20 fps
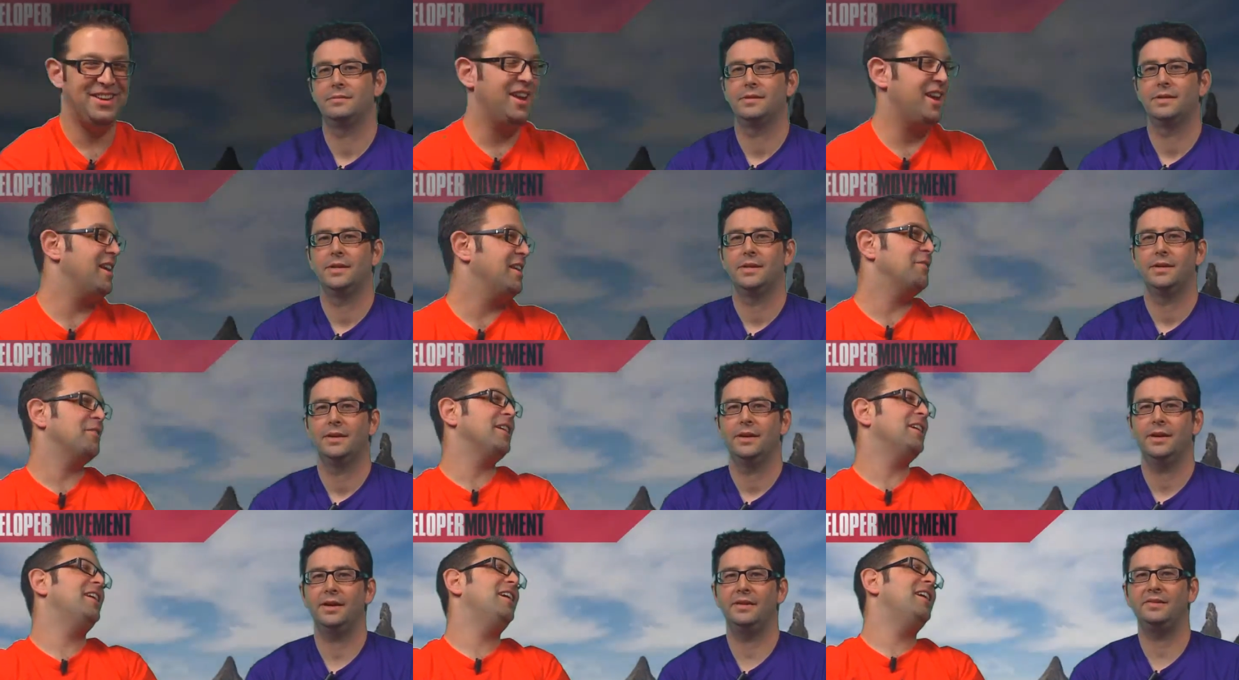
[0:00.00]
Speaker 1: okay.
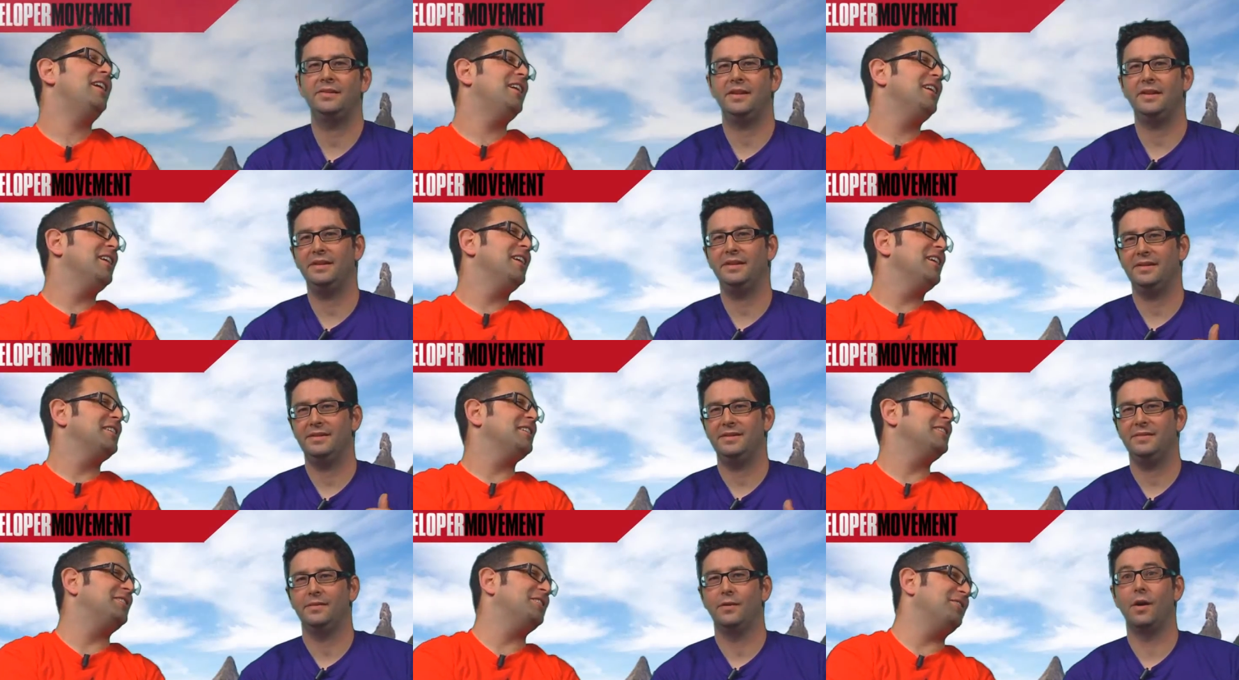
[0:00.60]
Anyway, it's do
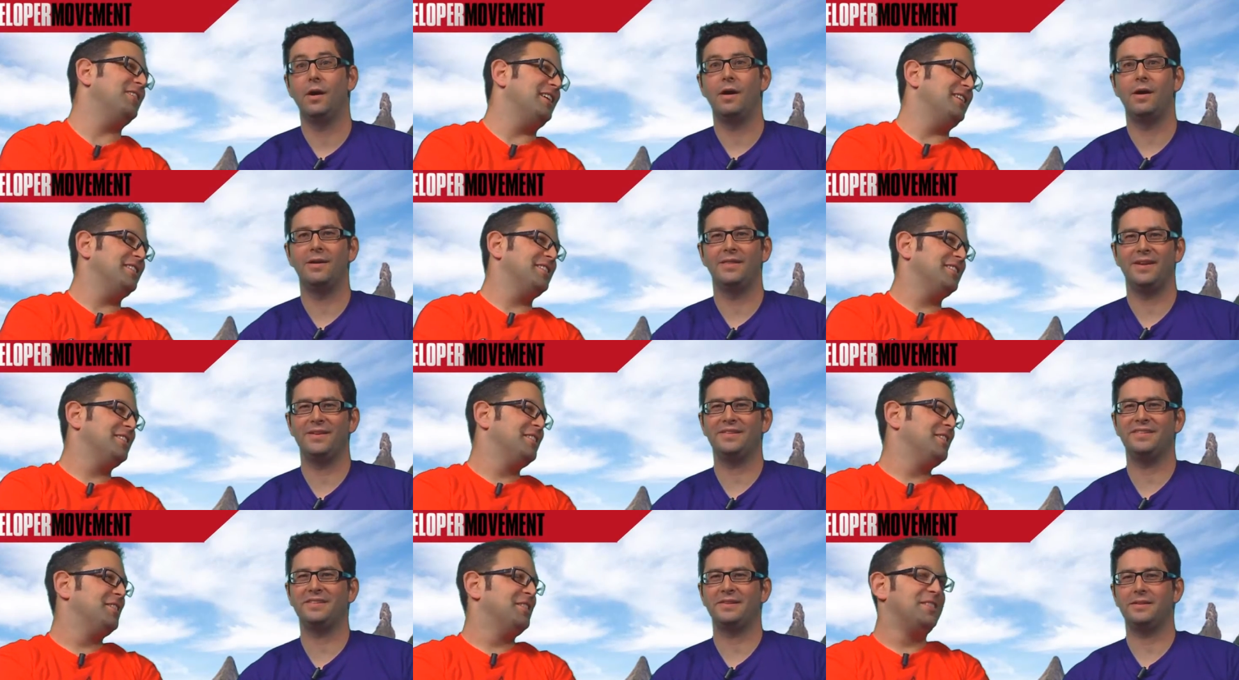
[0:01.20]
it. Oh,
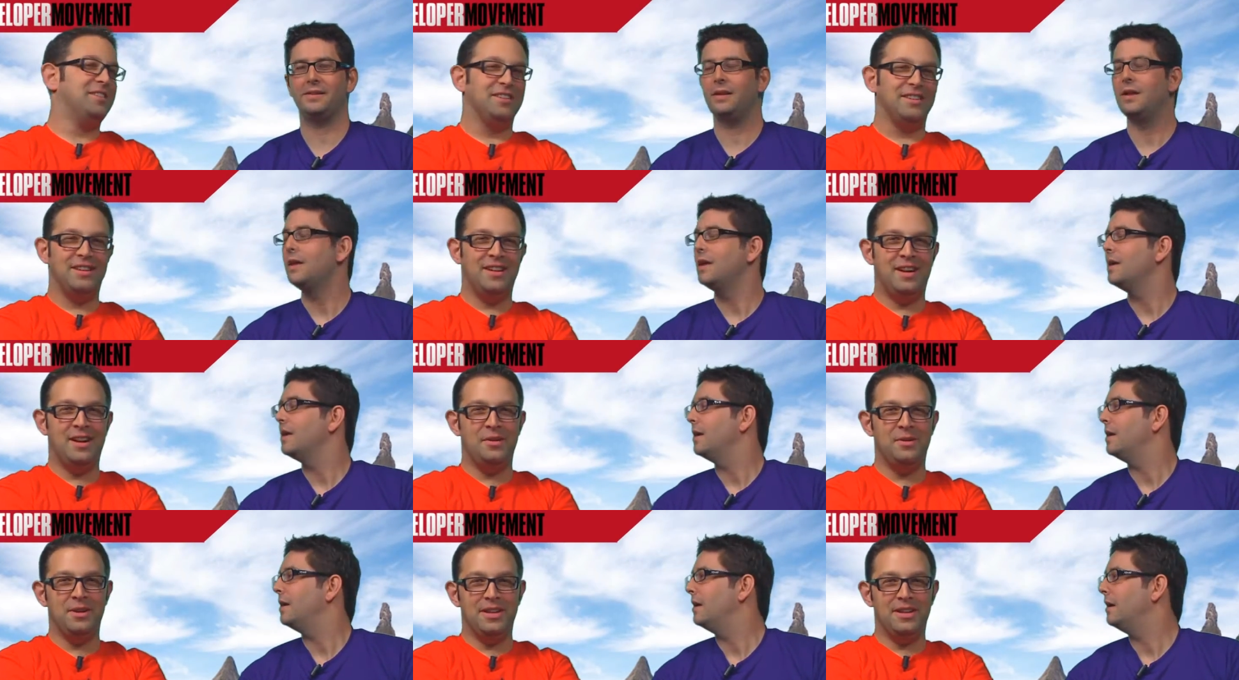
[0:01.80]
there's a.
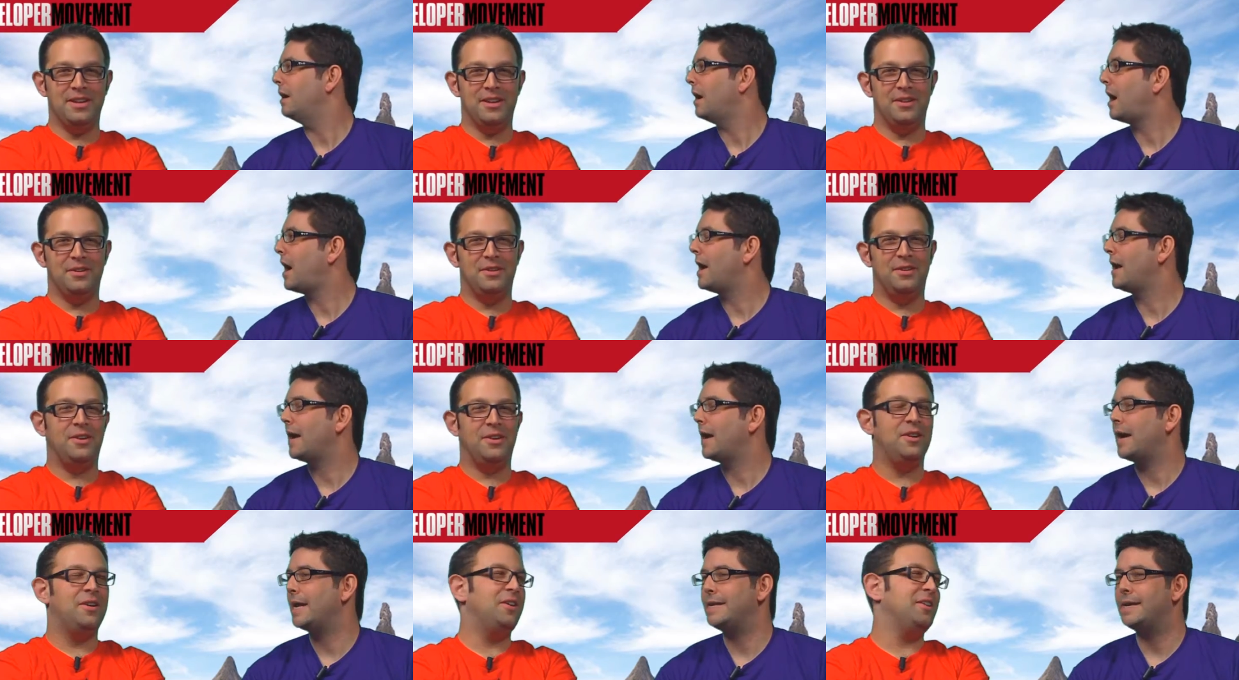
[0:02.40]
There we go.
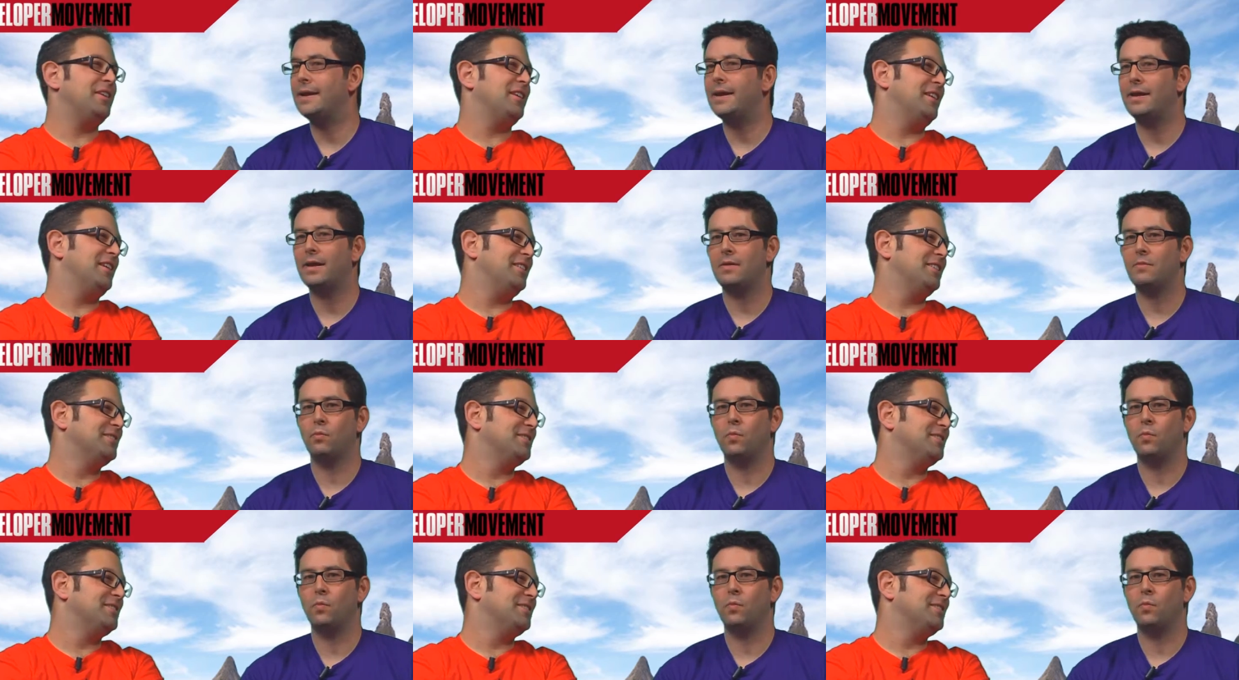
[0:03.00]
I, I, okay.